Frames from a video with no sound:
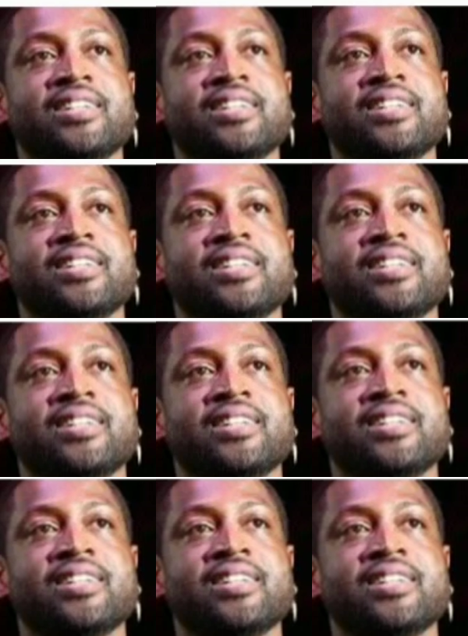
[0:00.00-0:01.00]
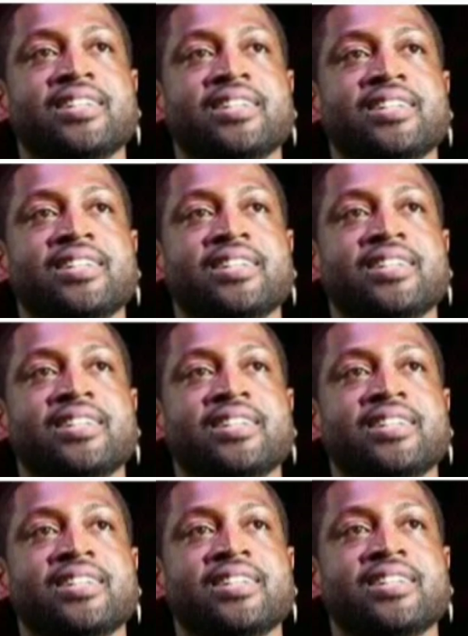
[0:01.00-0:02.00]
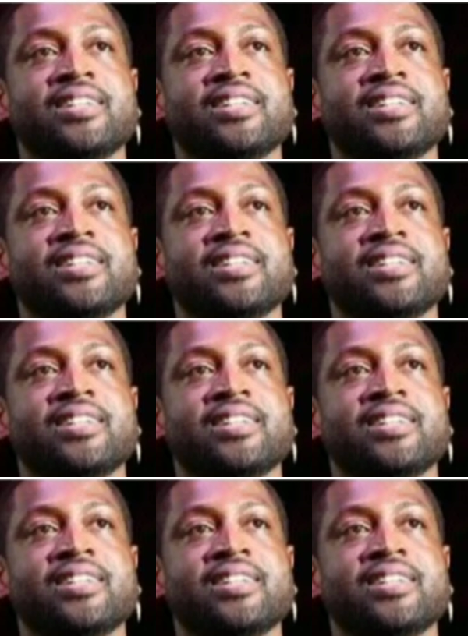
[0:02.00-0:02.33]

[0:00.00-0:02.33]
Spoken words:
[no speech]